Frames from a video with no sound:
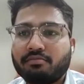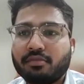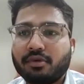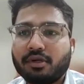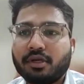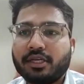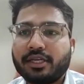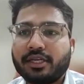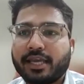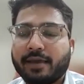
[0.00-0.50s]

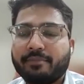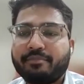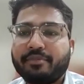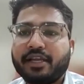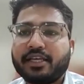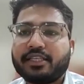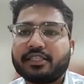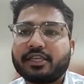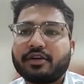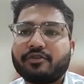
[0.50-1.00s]

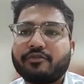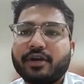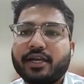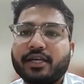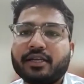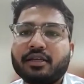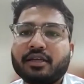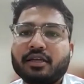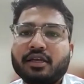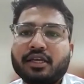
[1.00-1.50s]
reapply is
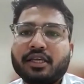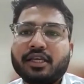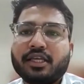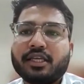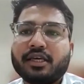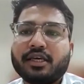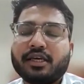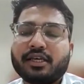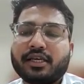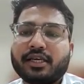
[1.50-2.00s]
required
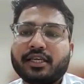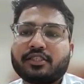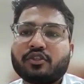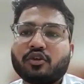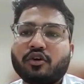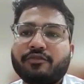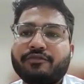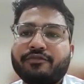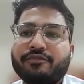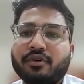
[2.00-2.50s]
in a
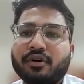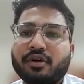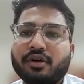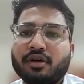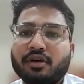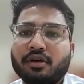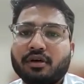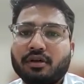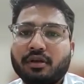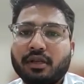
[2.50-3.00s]
case of
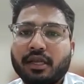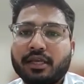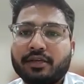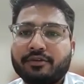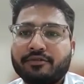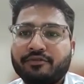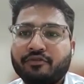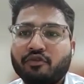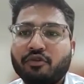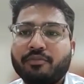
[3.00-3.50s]
like